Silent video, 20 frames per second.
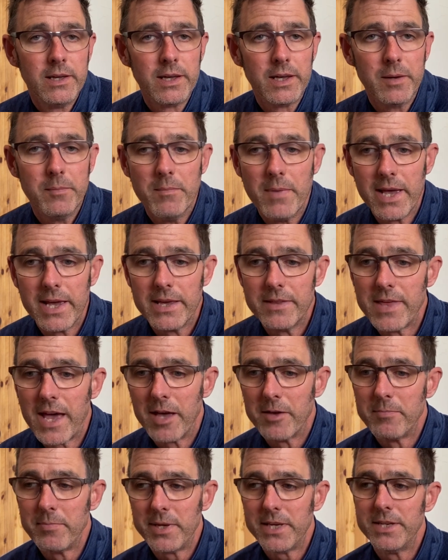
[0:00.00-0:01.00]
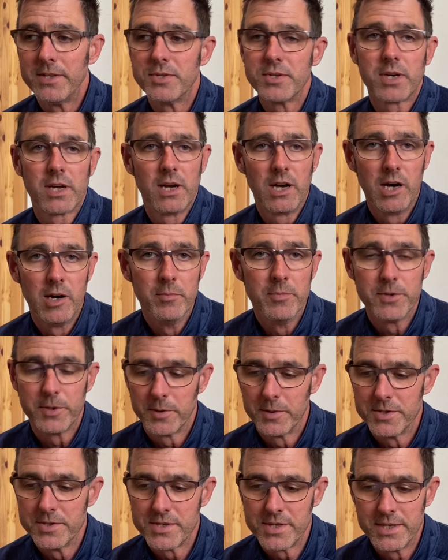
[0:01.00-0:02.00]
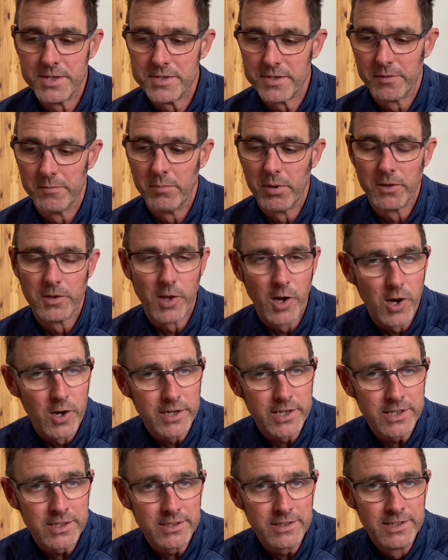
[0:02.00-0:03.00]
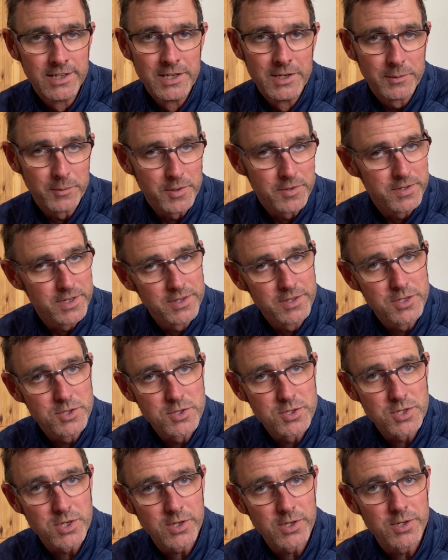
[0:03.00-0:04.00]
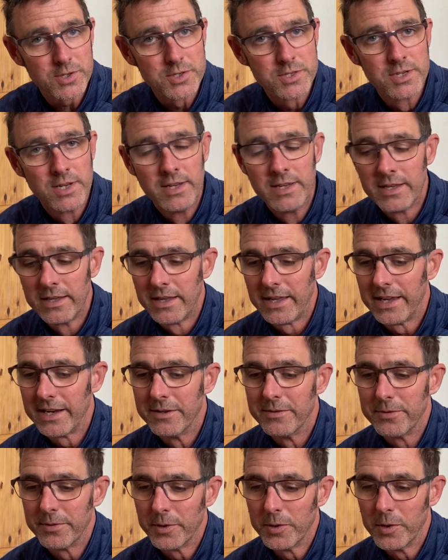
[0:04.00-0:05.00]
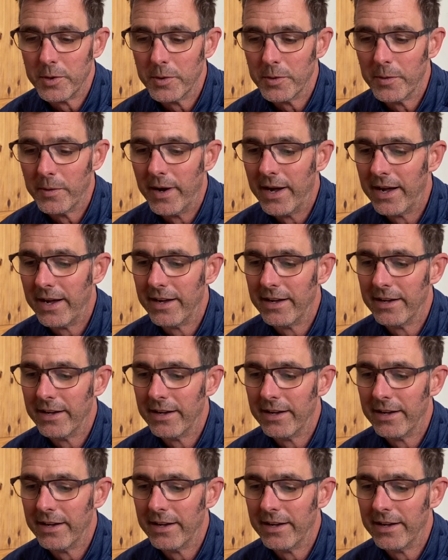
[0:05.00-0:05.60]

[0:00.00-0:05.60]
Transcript: And may that peace come through a sense of belonging within this church, and through